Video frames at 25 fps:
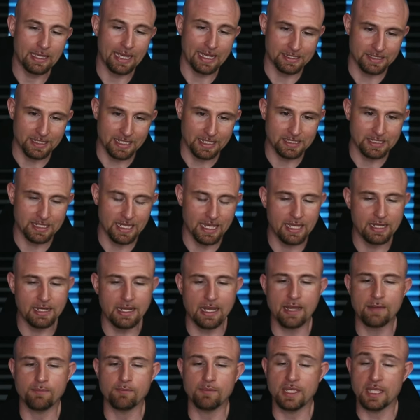as I said,
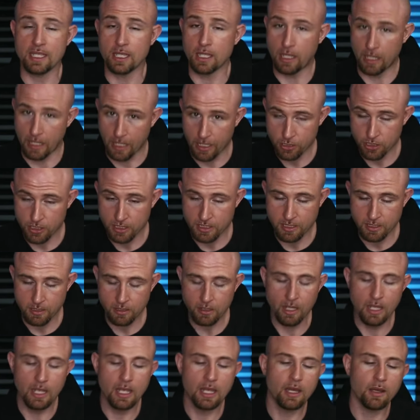I'm being cautious here,